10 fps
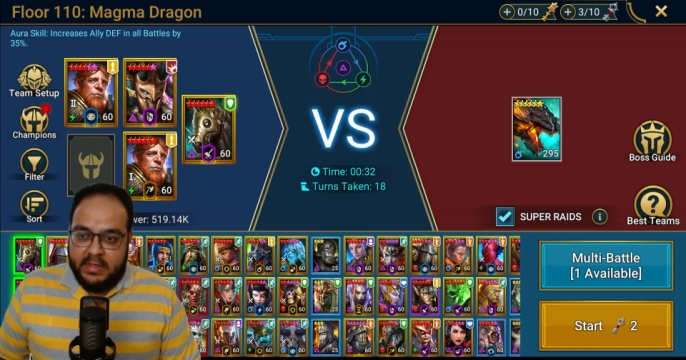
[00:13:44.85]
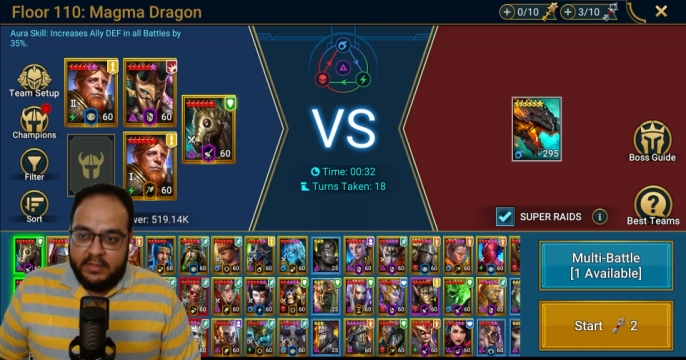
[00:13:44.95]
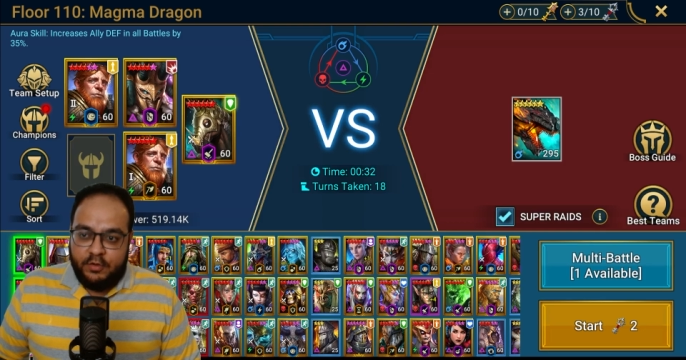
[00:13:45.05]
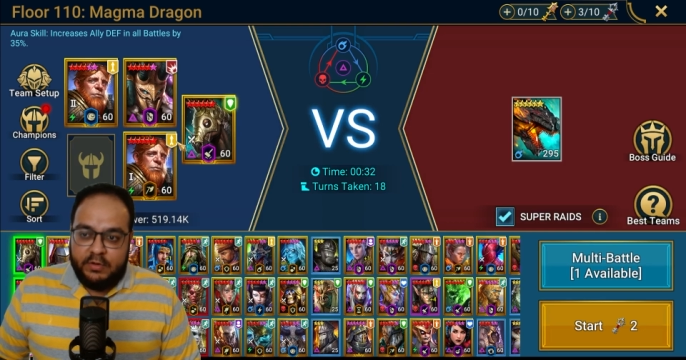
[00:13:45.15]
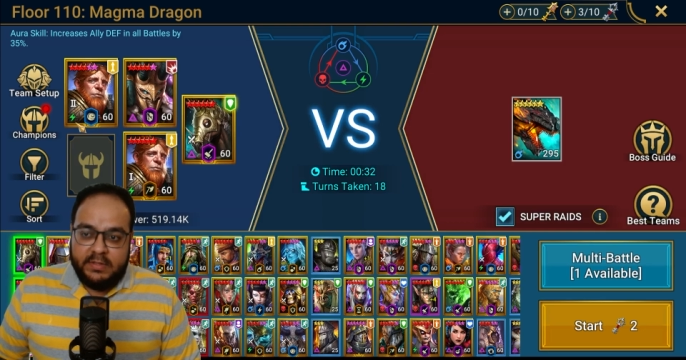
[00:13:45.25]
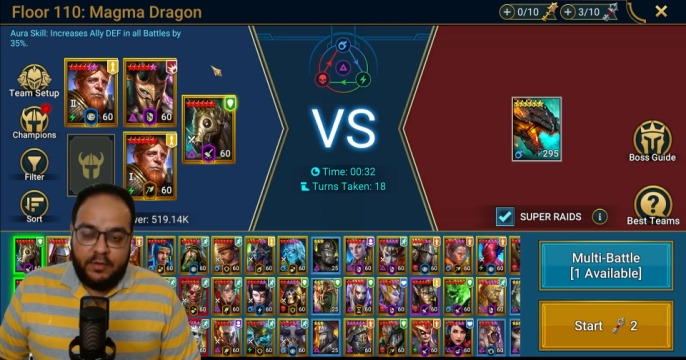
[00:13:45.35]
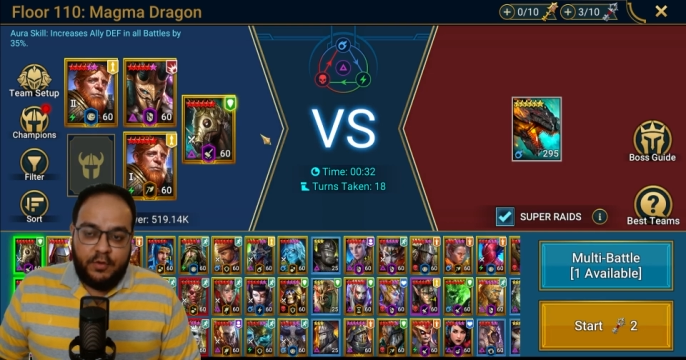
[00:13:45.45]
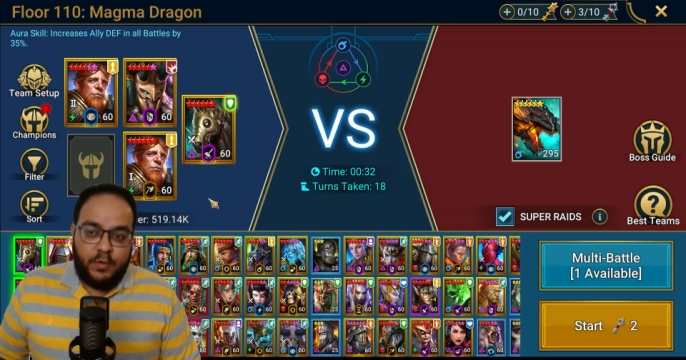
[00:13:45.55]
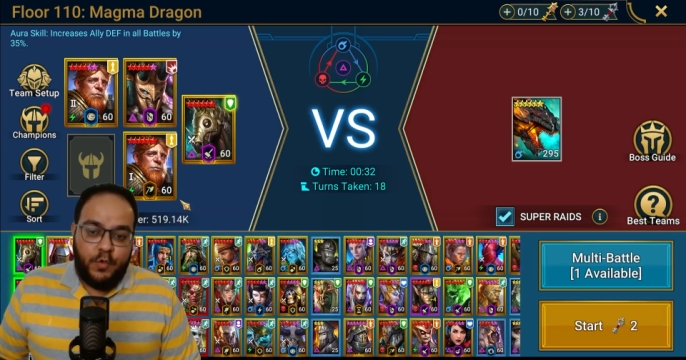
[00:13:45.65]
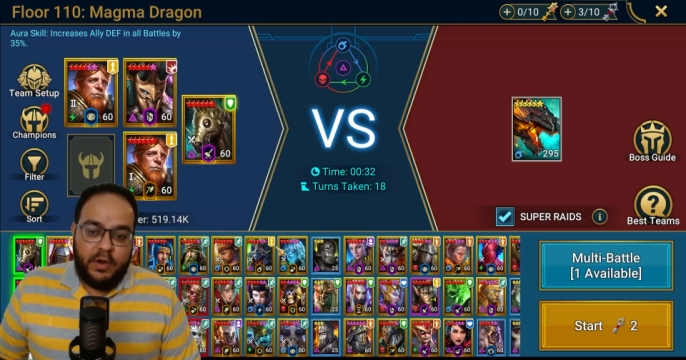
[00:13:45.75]
The only thing you
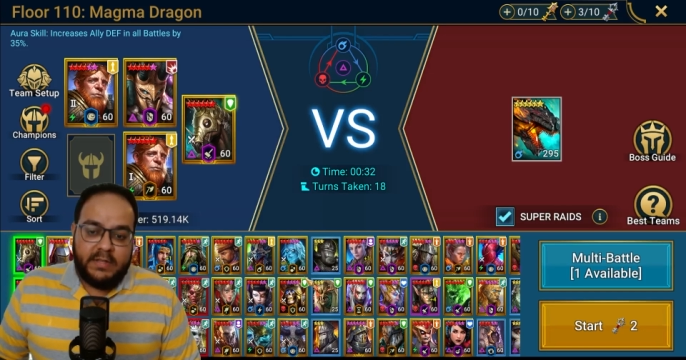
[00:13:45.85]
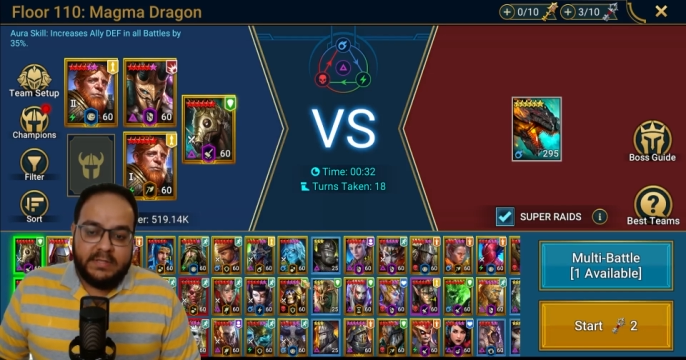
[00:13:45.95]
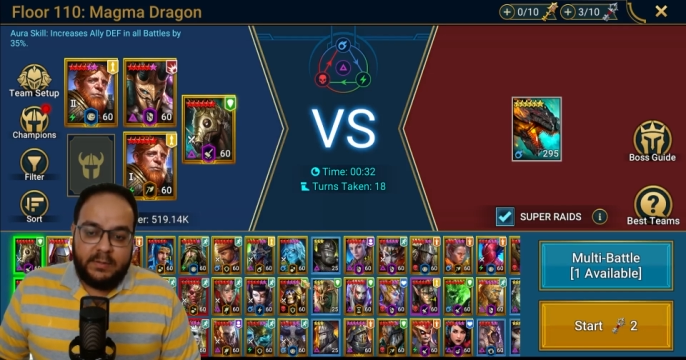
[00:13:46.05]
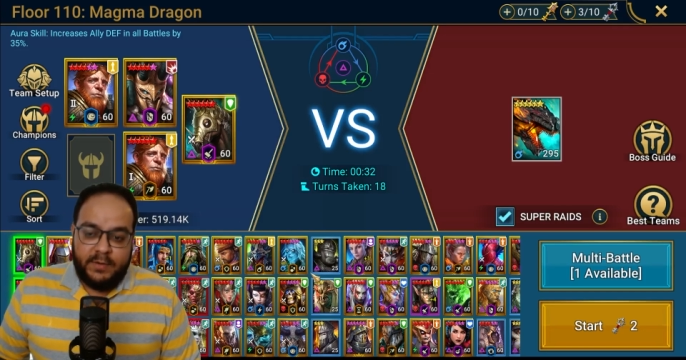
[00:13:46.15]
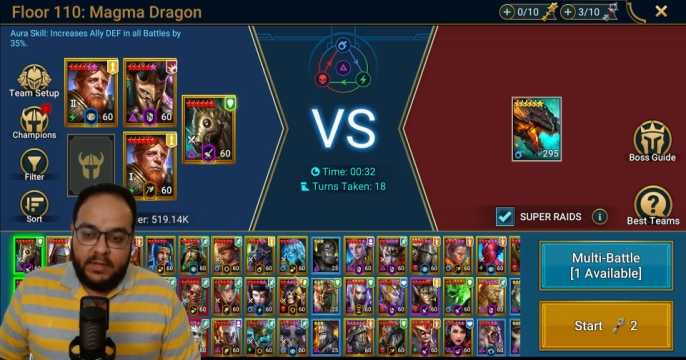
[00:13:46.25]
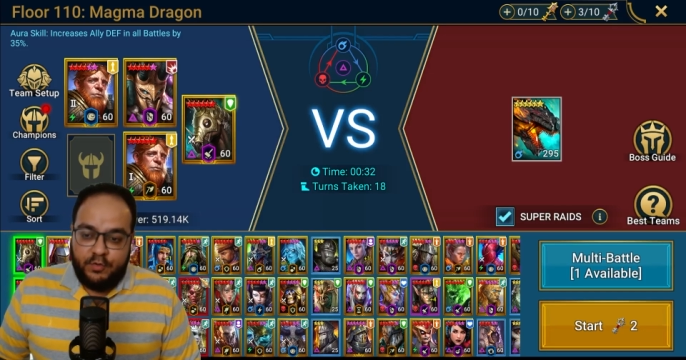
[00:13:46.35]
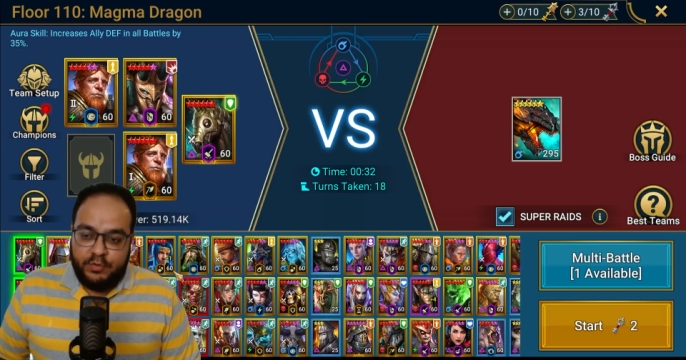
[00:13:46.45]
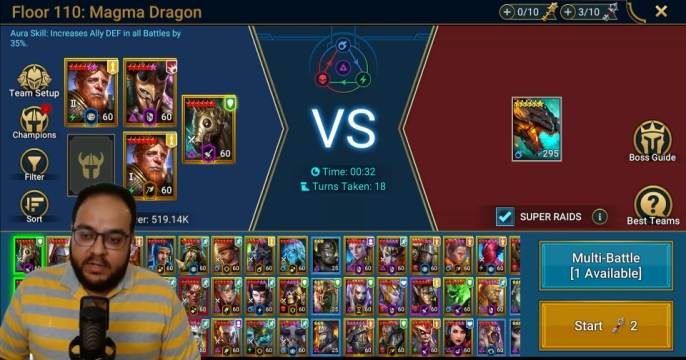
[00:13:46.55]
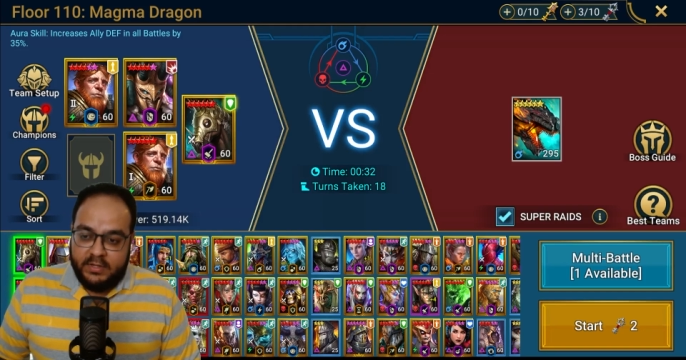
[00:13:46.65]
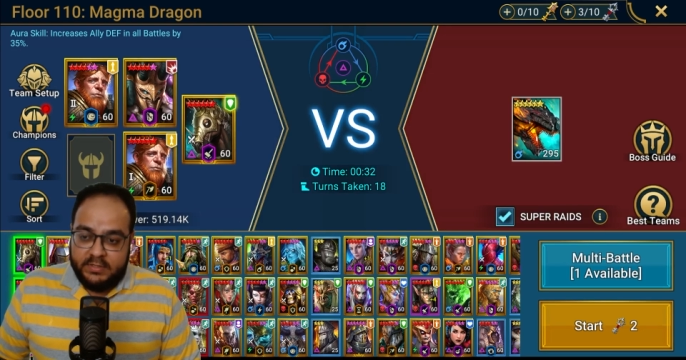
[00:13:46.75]
want to avoid is anybody who
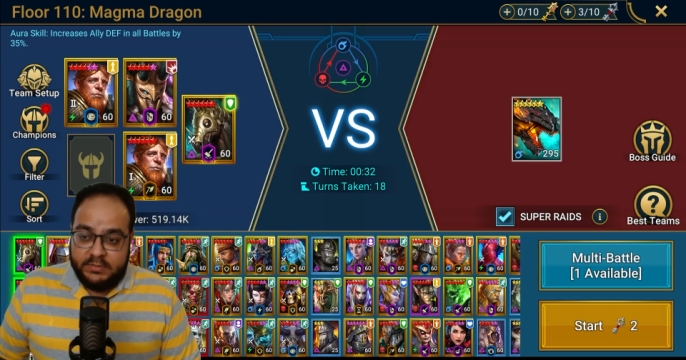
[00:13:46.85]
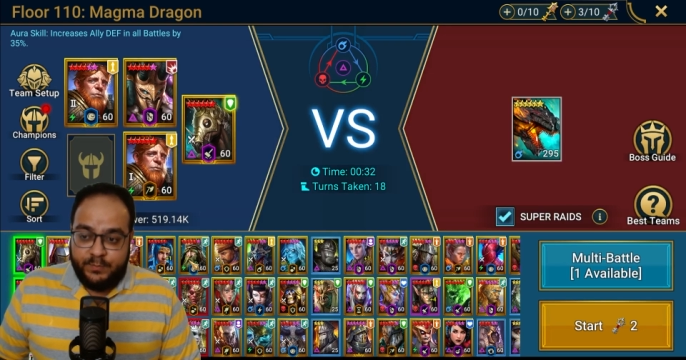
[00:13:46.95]
does